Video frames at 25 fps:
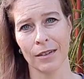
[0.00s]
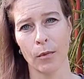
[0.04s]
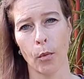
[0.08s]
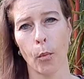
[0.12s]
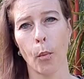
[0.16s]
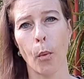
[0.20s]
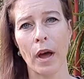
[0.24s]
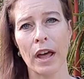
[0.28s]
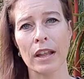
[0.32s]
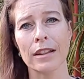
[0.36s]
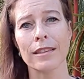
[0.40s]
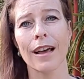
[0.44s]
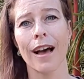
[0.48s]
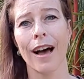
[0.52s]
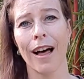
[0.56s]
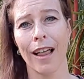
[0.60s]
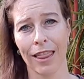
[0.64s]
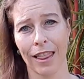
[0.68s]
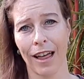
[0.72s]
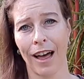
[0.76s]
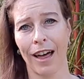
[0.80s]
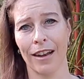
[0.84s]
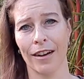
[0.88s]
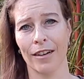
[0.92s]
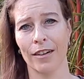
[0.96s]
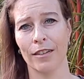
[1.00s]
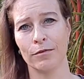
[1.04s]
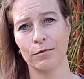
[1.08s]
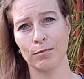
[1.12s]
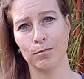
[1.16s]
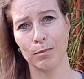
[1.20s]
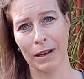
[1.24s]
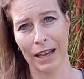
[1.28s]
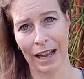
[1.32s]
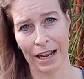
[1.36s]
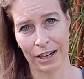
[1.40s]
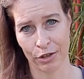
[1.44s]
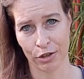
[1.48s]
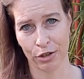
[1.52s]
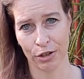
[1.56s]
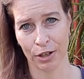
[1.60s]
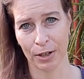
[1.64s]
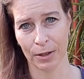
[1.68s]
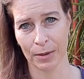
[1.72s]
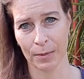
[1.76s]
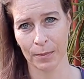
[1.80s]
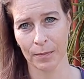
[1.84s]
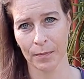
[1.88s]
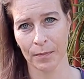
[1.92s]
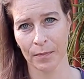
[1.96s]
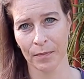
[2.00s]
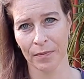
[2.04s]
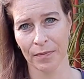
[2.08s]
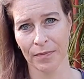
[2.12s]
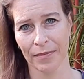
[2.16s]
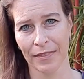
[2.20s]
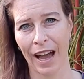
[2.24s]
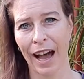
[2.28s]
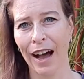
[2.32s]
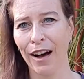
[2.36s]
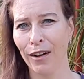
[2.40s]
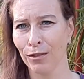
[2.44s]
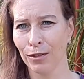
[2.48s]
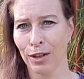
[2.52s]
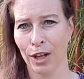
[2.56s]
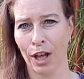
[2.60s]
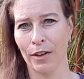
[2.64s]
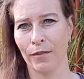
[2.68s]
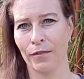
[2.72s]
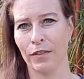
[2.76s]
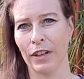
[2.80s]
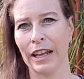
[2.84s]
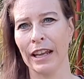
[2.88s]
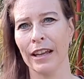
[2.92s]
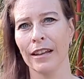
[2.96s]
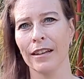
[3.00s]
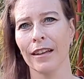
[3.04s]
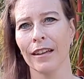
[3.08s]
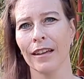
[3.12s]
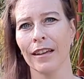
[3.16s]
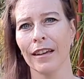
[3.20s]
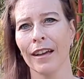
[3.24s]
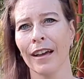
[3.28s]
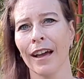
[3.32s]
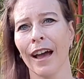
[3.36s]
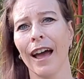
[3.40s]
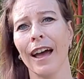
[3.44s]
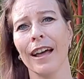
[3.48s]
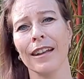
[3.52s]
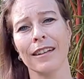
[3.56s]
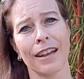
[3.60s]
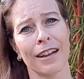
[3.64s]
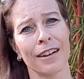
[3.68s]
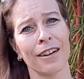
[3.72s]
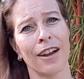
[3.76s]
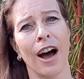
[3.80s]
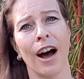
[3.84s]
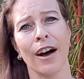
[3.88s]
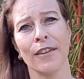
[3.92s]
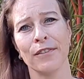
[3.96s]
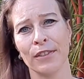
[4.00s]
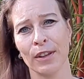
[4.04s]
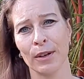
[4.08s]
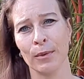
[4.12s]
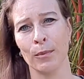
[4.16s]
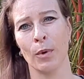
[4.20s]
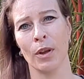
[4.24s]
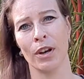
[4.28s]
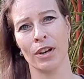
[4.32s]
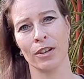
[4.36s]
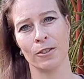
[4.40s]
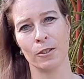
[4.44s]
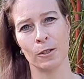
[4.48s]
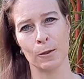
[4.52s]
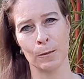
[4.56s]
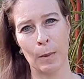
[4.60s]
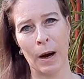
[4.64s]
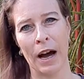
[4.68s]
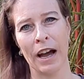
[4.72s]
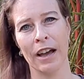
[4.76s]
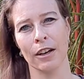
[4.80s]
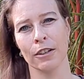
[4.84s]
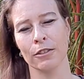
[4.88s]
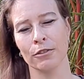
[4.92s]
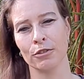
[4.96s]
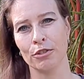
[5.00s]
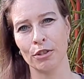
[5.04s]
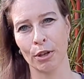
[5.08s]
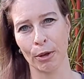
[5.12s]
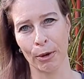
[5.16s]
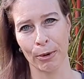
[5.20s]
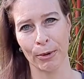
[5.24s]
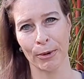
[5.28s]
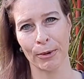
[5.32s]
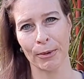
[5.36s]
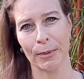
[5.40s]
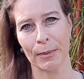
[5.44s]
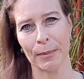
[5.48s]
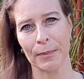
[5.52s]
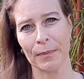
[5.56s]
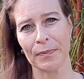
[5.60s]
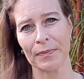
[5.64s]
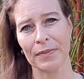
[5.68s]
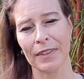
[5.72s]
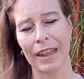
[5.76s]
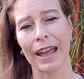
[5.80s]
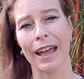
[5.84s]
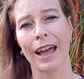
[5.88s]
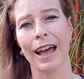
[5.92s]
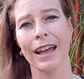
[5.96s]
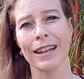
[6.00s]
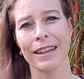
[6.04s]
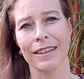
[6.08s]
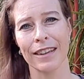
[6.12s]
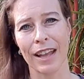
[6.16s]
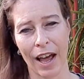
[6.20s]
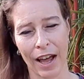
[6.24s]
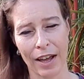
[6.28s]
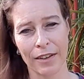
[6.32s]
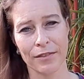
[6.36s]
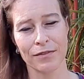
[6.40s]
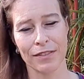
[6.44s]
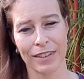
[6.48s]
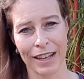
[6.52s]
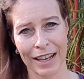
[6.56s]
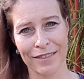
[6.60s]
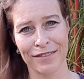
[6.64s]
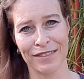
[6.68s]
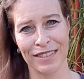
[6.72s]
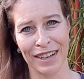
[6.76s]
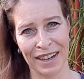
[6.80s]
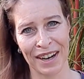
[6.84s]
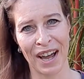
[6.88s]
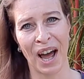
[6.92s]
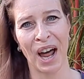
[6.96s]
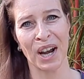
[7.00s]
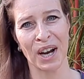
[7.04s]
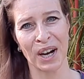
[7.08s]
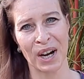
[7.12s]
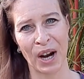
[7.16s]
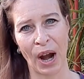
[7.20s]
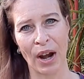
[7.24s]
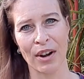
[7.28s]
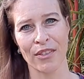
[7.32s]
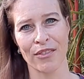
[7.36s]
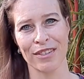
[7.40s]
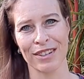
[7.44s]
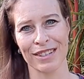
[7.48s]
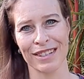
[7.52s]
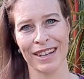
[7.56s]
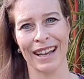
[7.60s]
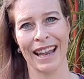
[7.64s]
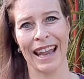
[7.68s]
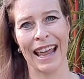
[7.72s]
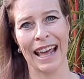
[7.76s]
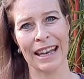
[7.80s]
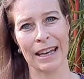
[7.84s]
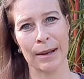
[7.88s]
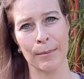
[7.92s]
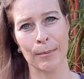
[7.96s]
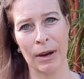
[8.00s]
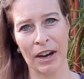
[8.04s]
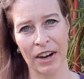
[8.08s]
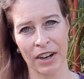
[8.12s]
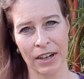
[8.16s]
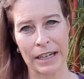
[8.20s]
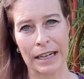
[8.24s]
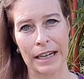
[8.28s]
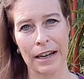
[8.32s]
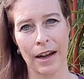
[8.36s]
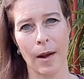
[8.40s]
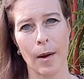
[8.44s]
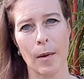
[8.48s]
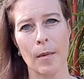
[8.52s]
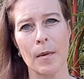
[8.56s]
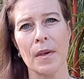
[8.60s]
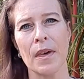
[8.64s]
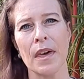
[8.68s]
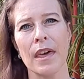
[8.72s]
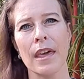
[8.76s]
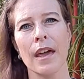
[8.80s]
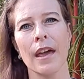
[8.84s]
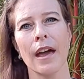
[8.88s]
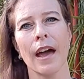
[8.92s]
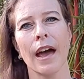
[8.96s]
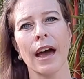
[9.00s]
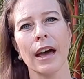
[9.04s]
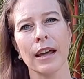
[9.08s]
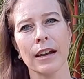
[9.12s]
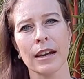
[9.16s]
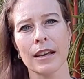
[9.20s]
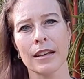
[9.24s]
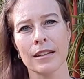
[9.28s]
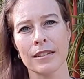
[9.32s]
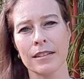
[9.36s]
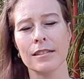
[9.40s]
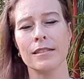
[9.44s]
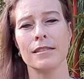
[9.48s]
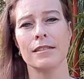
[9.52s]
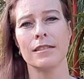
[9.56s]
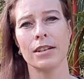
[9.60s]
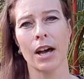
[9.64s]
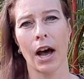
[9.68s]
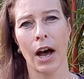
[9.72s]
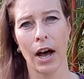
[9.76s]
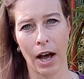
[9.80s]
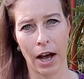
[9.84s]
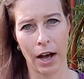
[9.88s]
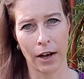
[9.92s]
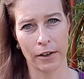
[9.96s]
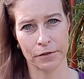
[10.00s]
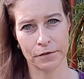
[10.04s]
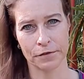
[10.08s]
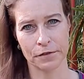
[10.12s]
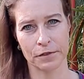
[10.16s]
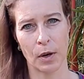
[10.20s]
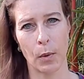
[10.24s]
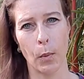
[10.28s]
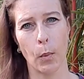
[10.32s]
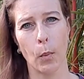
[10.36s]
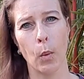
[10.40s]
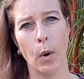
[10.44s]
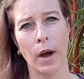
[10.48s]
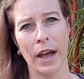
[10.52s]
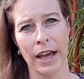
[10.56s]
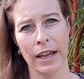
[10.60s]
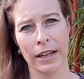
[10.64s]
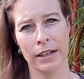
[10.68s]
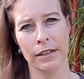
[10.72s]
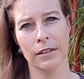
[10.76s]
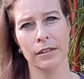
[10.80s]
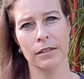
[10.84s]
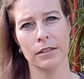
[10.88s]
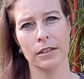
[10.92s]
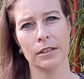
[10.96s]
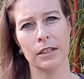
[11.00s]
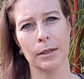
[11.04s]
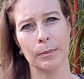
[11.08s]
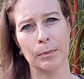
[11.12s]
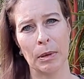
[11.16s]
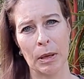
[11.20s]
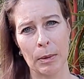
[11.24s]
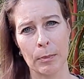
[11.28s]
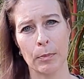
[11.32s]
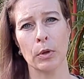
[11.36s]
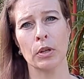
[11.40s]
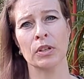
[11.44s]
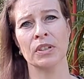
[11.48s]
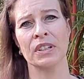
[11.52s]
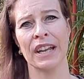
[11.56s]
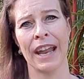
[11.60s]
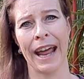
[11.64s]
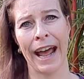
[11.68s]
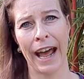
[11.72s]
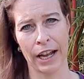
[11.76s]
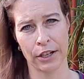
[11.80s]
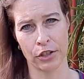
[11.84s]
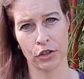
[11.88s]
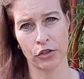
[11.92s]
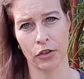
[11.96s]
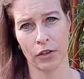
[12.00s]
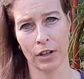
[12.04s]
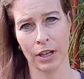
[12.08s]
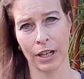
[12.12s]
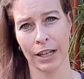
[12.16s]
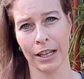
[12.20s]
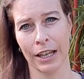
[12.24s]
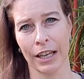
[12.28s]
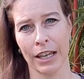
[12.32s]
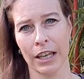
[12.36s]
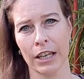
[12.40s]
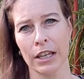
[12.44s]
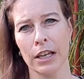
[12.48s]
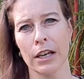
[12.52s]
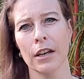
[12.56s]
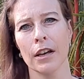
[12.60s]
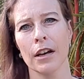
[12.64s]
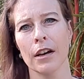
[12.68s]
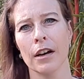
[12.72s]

with a lot of pleasure. How lovely. And then often with a smile too. Like I, I've lived in other countries in Latin America, and it's tough when the people naturally,